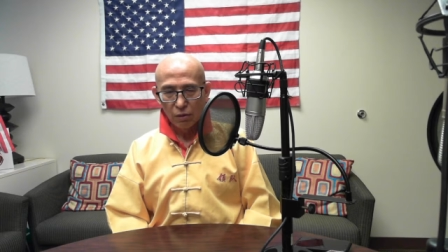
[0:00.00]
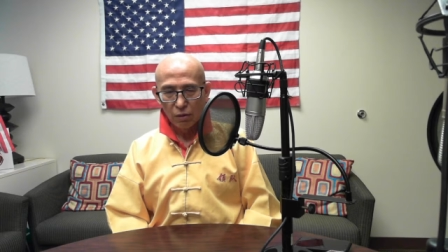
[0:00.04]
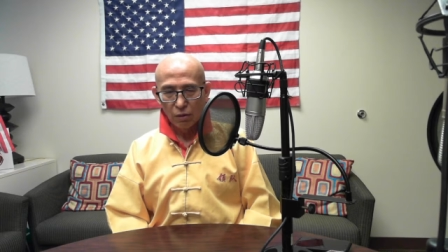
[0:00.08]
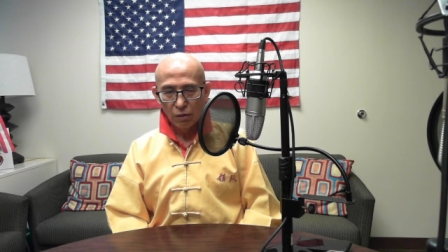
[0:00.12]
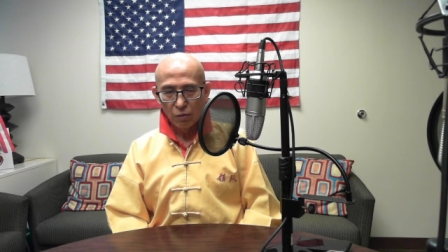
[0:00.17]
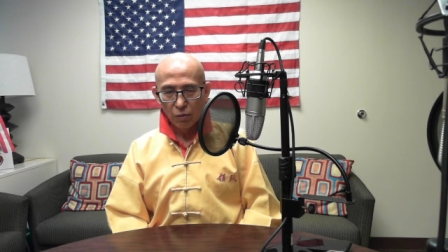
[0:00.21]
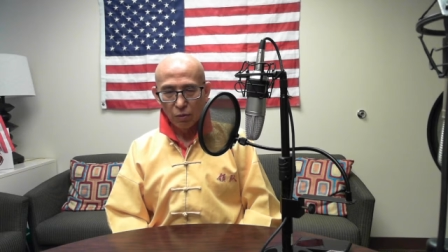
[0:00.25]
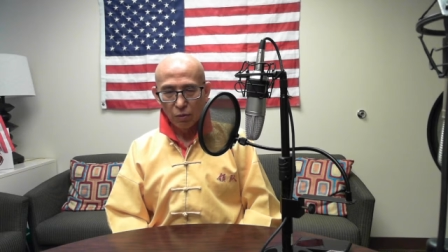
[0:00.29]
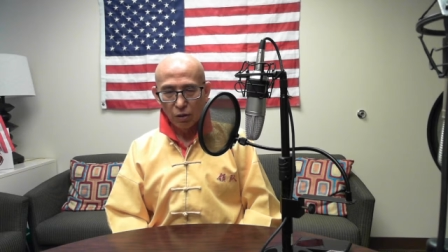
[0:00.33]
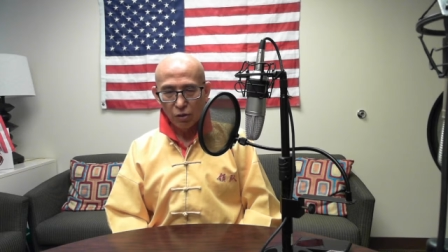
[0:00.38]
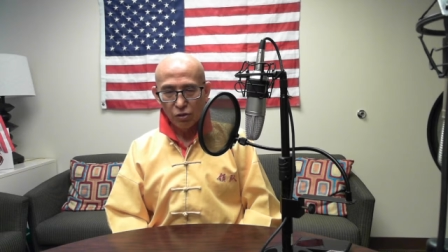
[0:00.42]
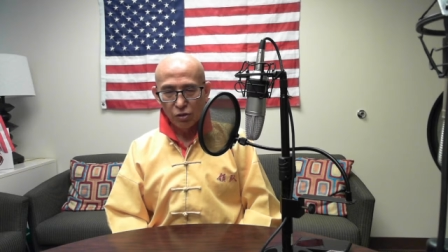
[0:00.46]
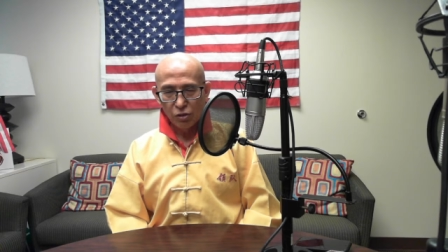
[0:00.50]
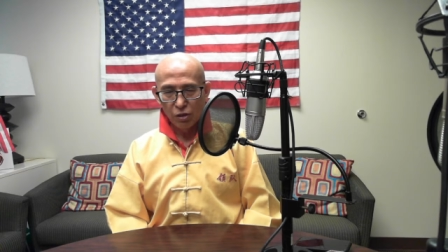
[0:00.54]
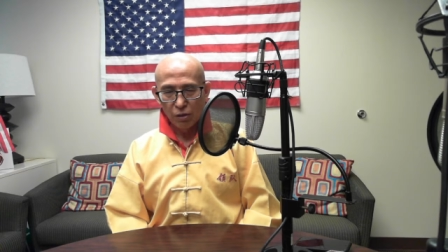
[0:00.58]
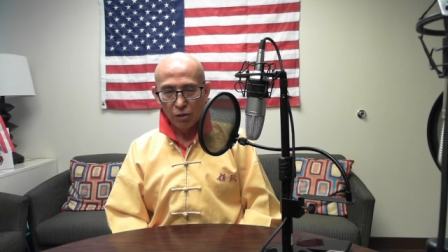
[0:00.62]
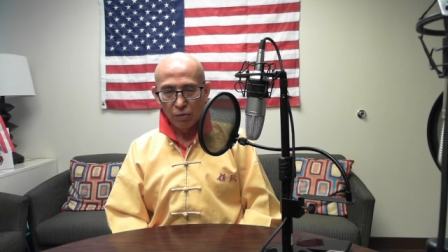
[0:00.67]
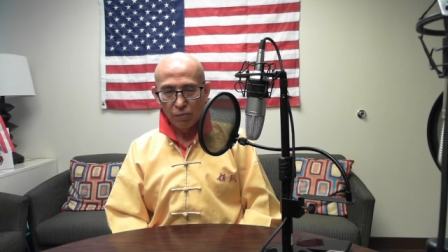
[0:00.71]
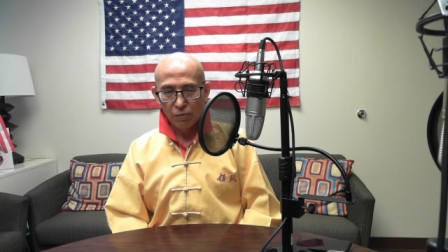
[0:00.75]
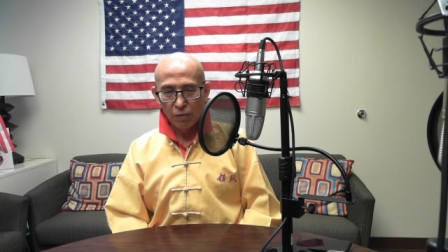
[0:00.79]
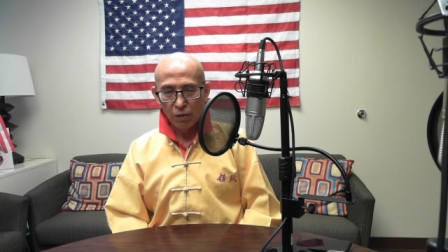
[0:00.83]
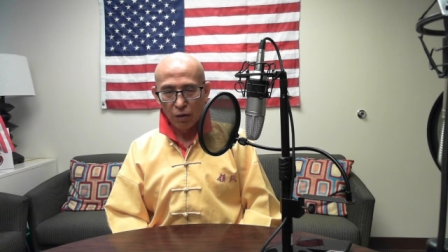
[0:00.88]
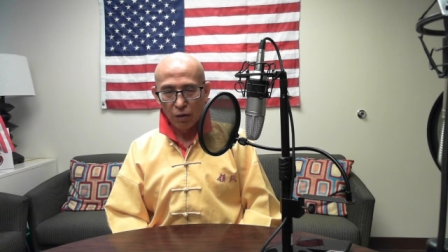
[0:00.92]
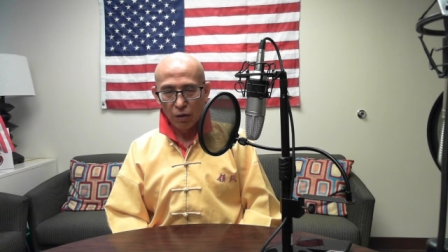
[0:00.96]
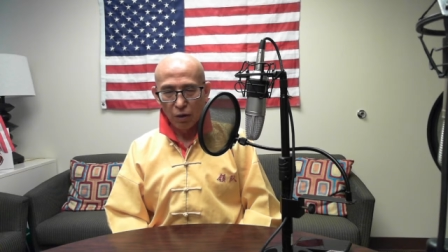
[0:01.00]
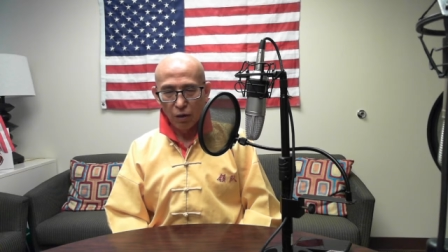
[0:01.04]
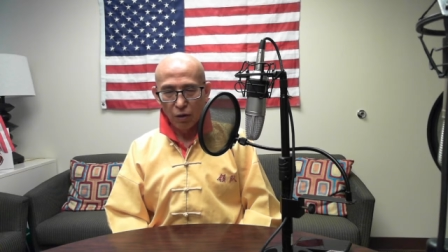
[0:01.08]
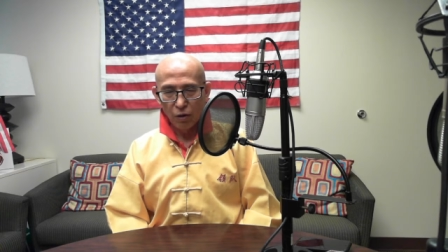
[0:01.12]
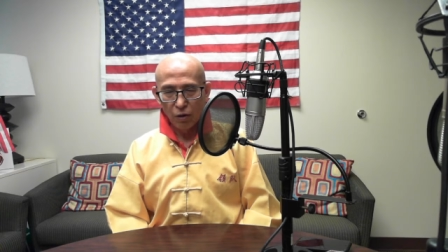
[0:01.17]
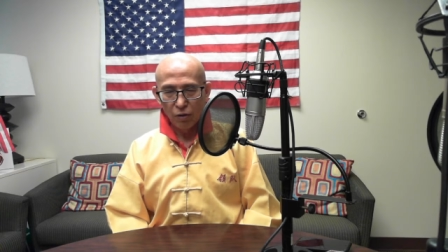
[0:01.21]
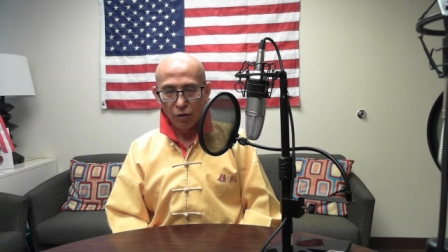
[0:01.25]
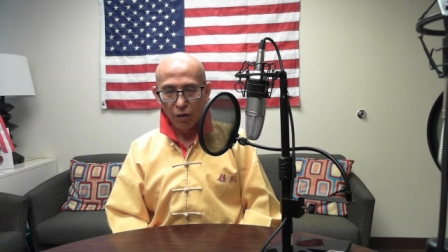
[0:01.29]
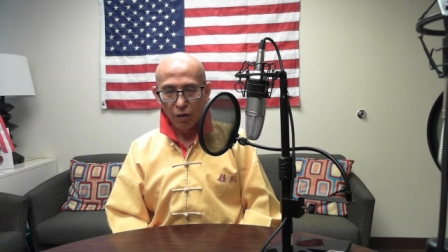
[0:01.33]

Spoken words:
Watch them, how